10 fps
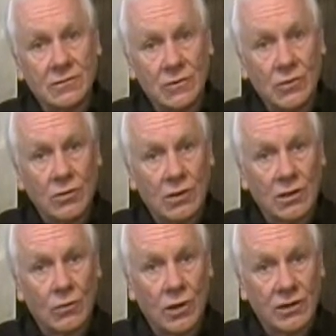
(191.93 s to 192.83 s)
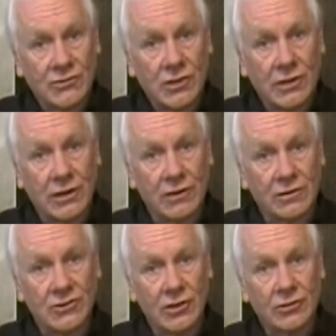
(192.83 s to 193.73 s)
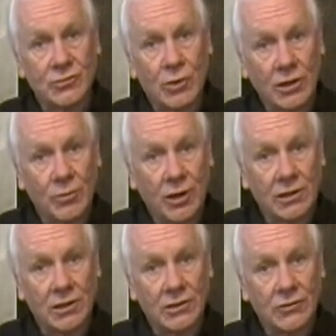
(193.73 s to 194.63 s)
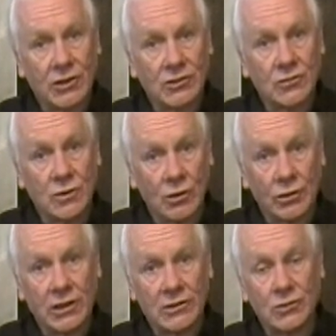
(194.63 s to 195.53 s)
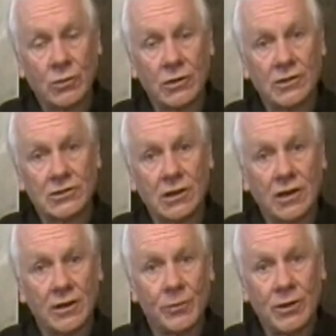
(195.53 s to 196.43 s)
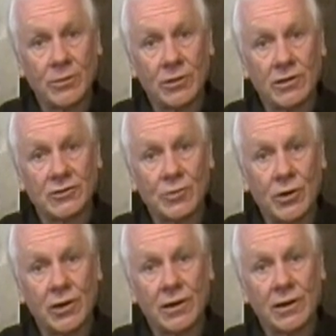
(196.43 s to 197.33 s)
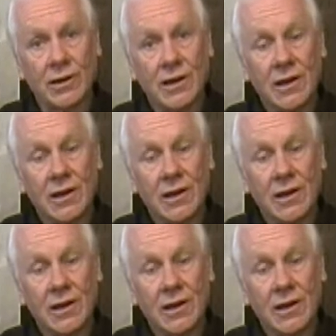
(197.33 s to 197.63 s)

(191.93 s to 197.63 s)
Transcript: Wuhan Waltz in an aerosol spray bottle and just going into where there's a lot of people and spraying.